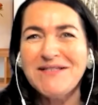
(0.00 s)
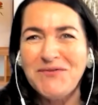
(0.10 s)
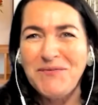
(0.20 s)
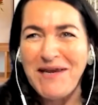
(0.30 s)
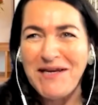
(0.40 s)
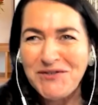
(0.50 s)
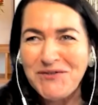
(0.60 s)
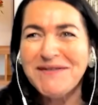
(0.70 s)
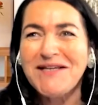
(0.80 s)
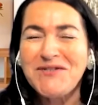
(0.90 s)
to make
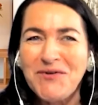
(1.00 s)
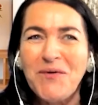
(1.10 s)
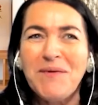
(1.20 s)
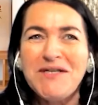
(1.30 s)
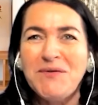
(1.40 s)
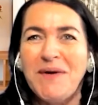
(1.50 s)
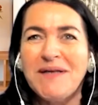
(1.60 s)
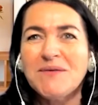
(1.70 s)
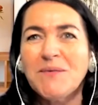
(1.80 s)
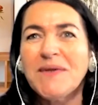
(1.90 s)
sure that you know what you
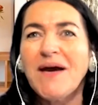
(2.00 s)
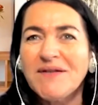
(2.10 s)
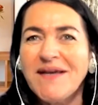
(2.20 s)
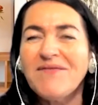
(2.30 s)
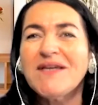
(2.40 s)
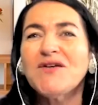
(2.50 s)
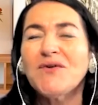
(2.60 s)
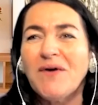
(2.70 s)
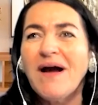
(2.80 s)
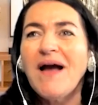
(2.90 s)
want without having
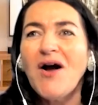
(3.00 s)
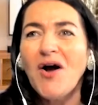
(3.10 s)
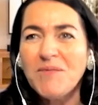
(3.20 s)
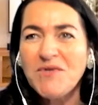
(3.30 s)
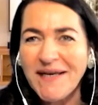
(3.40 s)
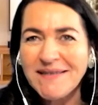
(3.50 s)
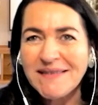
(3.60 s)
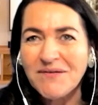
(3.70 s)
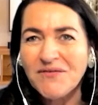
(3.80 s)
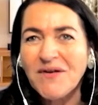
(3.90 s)
your
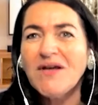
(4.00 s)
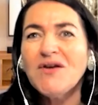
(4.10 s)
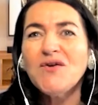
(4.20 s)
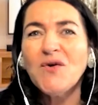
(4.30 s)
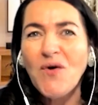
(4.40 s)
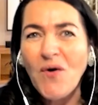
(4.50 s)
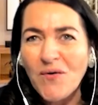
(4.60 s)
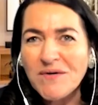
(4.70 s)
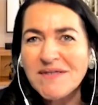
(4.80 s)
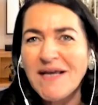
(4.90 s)
objective, your
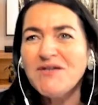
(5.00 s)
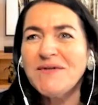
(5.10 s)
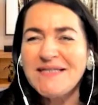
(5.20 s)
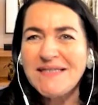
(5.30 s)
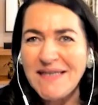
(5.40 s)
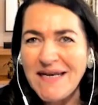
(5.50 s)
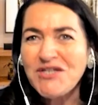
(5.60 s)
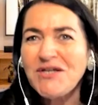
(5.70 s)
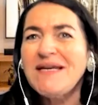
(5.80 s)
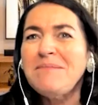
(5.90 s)
goals, and your
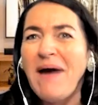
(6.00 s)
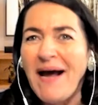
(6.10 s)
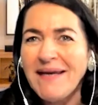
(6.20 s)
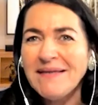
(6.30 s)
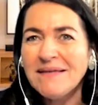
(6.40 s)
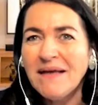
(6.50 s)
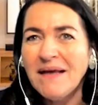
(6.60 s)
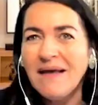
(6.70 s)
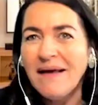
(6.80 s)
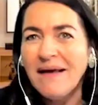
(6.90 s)
destination in mind.
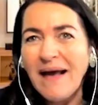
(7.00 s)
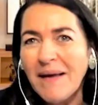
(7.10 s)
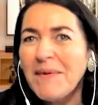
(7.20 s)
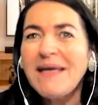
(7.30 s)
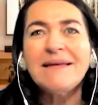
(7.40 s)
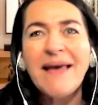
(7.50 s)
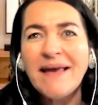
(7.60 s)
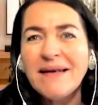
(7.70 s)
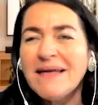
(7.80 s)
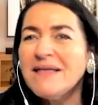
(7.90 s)
I mean,
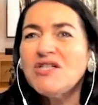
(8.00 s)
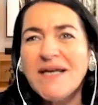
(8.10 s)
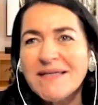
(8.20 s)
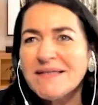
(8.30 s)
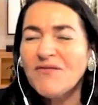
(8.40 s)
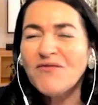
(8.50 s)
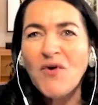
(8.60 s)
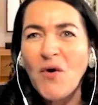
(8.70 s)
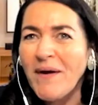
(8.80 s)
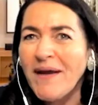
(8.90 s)
then it's just
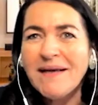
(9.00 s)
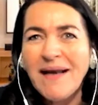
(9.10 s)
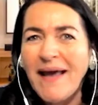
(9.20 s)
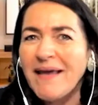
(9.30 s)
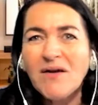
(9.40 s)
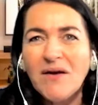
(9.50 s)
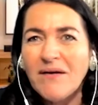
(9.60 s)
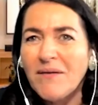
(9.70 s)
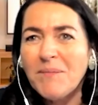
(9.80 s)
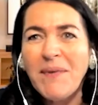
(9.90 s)
flowing like
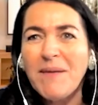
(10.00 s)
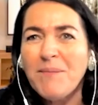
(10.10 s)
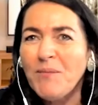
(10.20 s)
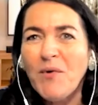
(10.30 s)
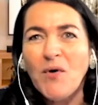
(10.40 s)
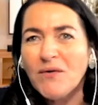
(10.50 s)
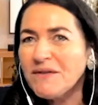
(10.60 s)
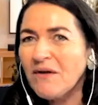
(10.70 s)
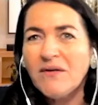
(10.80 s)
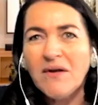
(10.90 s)
a paper boat
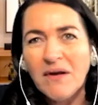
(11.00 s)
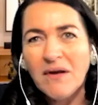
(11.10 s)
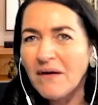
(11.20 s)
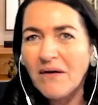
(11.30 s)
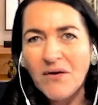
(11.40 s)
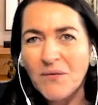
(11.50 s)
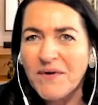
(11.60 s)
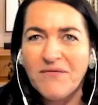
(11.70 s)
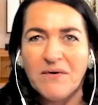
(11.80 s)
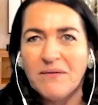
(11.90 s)
on a
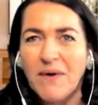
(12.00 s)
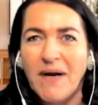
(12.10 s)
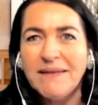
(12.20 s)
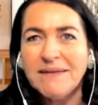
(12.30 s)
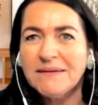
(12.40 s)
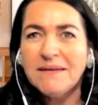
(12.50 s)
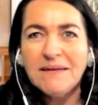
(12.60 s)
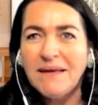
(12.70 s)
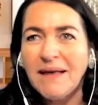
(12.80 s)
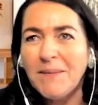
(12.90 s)
river, right?
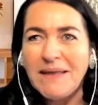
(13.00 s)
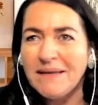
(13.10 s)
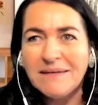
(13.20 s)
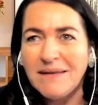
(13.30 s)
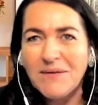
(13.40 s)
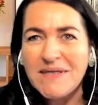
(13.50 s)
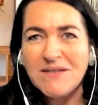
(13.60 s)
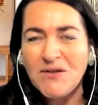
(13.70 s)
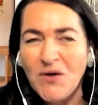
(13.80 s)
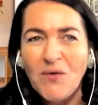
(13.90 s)
I mean, there
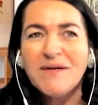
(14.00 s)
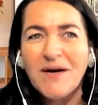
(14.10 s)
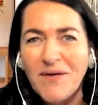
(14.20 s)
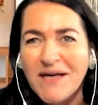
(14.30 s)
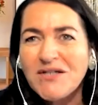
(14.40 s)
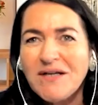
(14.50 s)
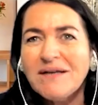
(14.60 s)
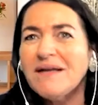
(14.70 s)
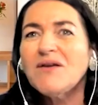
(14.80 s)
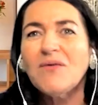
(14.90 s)
is no
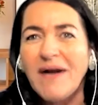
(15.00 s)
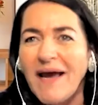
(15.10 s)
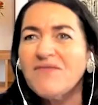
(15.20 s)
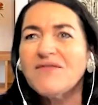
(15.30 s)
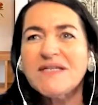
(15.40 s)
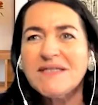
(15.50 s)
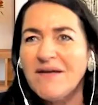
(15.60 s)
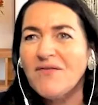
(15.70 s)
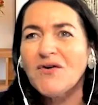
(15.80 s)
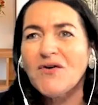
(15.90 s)
direction. Your life is
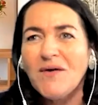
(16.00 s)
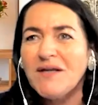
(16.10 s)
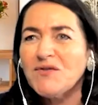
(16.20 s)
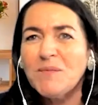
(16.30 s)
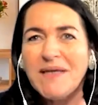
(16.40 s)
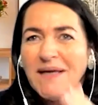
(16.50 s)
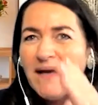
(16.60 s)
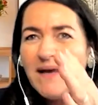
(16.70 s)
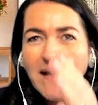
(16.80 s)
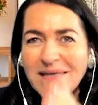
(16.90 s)
never going to be
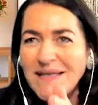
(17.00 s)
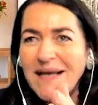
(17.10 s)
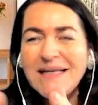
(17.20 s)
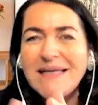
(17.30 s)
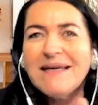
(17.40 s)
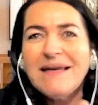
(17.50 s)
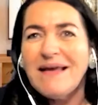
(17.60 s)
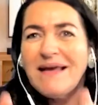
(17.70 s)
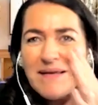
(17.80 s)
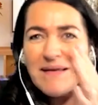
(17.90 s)
exactly,
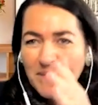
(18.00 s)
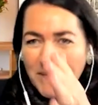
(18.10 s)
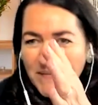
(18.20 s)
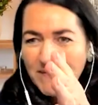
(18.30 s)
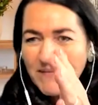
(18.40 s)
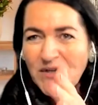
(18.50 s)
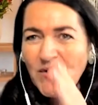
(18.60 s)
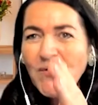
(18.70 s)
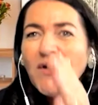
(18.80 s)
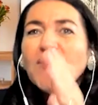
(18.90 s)

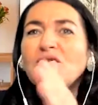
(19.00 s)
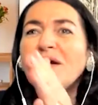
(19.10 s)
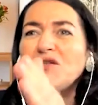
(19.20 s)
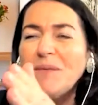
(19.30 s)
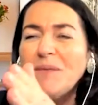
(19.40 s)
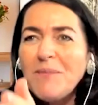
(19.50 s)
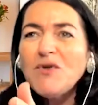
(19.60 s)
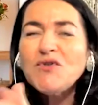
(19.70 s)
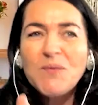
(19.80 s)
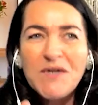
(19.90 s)
you are not going to be
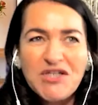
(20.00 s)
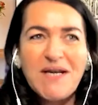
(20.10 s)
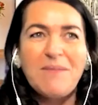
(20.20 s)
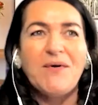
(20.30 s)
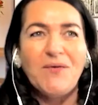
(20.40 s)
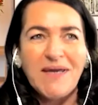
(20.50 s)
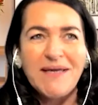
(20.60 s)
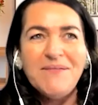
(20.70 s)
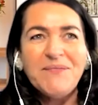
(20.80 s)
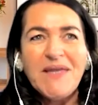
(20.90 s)
able to reach them, okay?